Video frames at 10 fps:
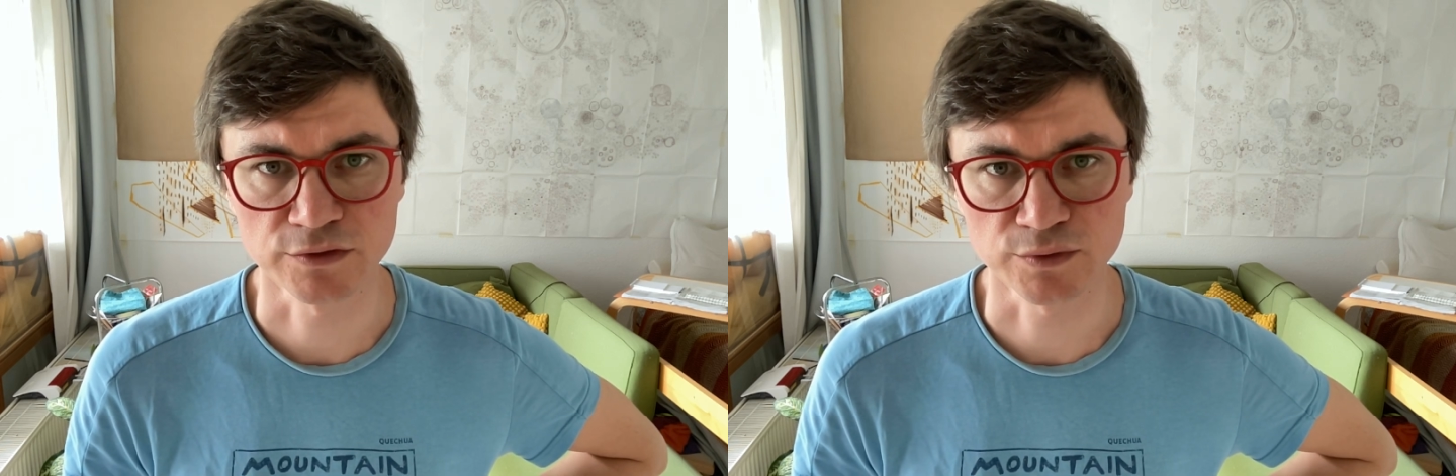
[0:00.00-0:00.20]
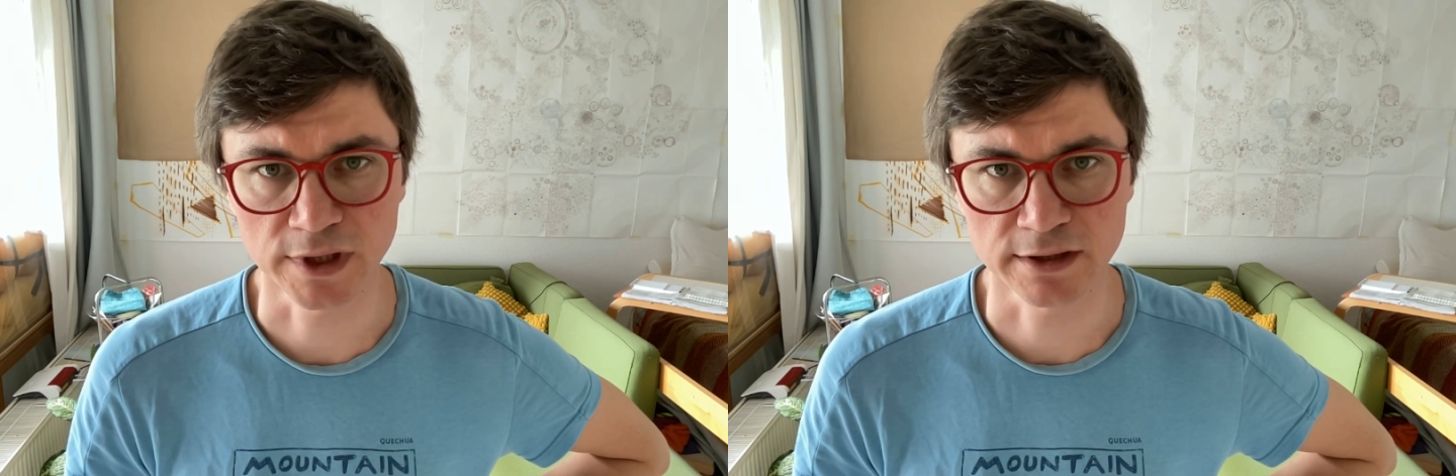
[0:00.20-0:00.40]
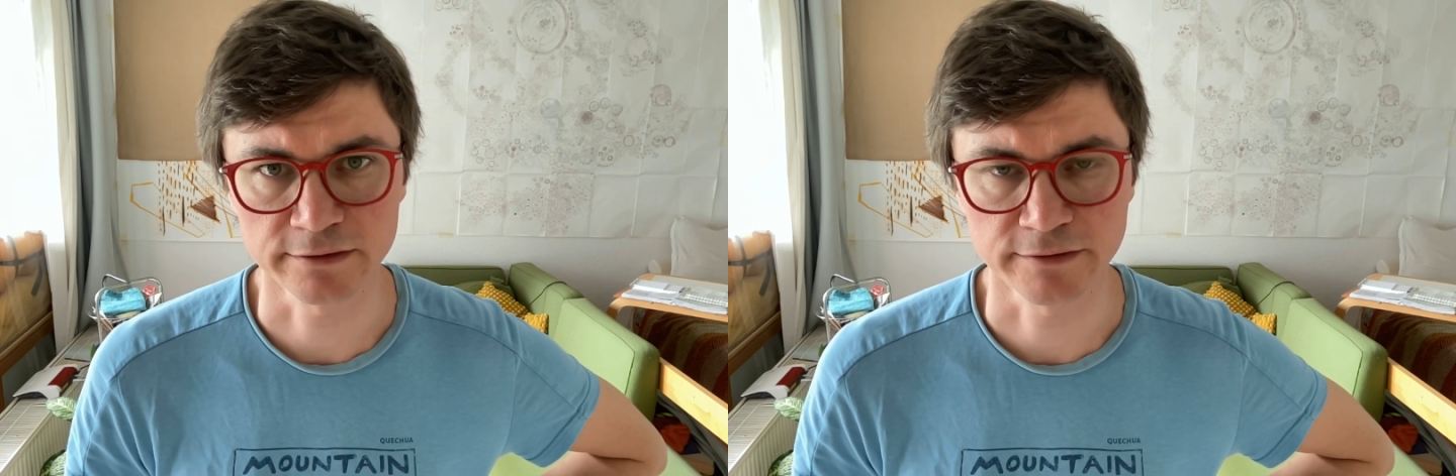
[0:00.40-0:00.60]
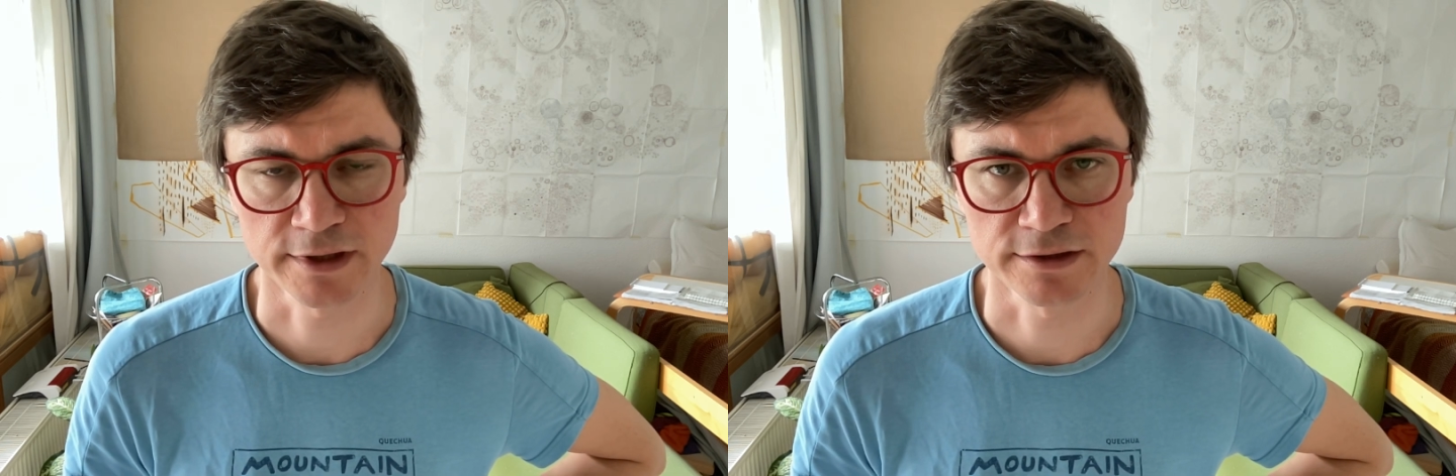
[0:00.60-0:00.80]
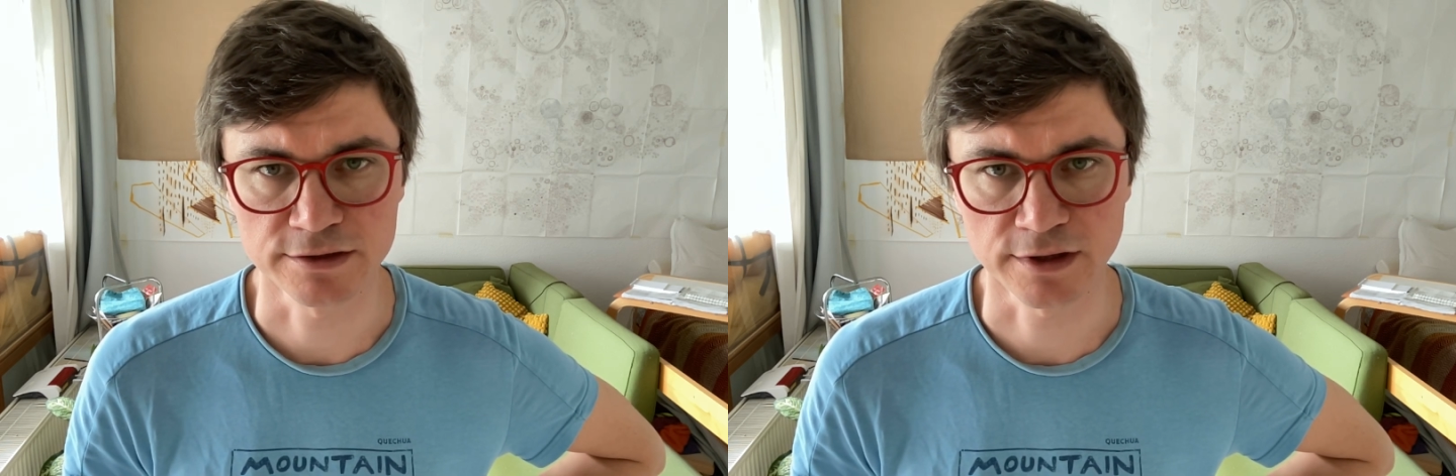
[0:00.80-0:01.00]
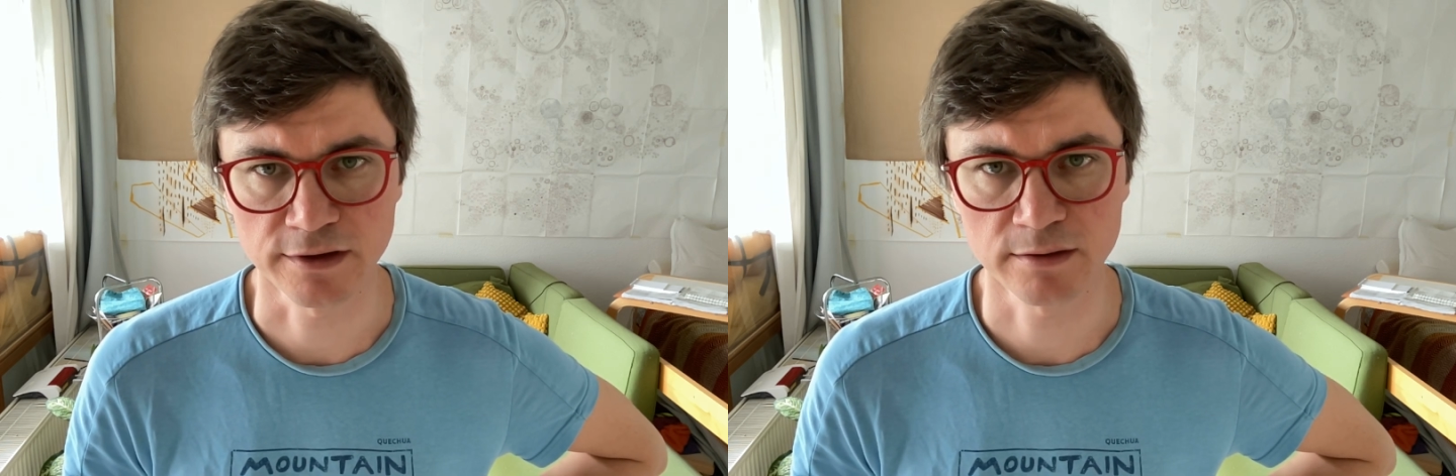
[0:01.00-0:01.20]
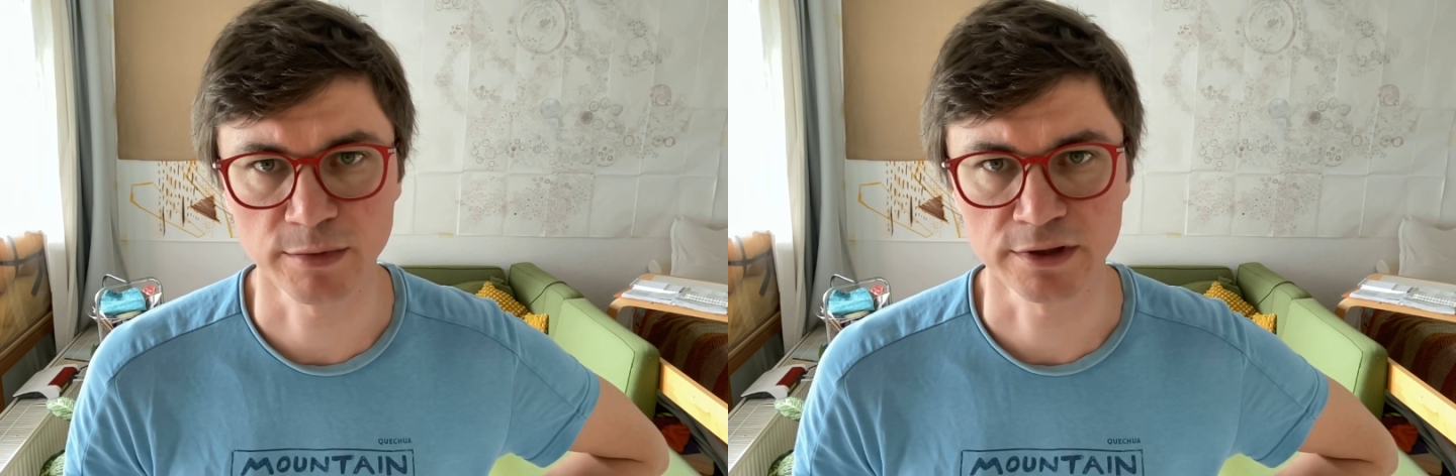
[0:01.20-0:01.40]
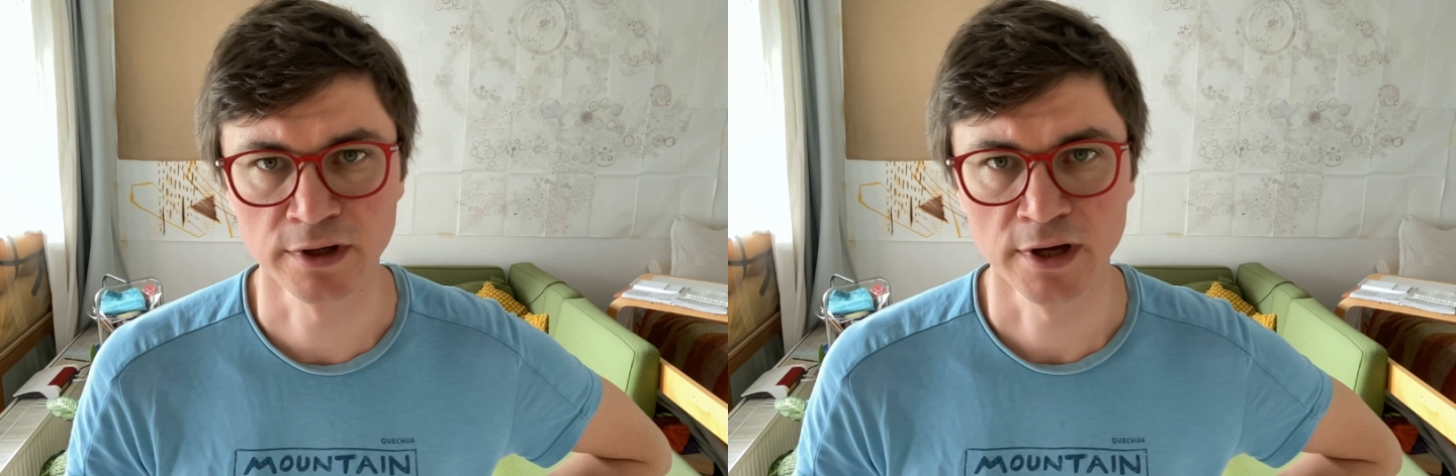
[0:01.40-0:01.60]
strictly fight each other, but